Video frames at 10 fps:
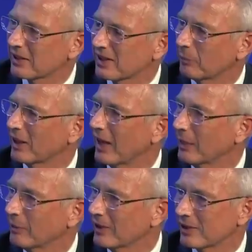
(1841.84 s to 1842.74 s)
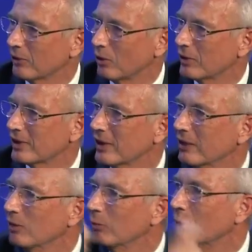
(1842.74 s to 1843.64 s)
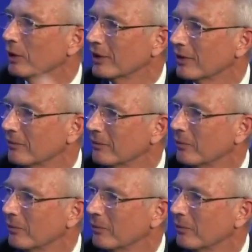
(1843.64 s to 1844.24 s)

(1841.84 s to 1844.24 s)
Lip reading: some time. There's no silver bullet.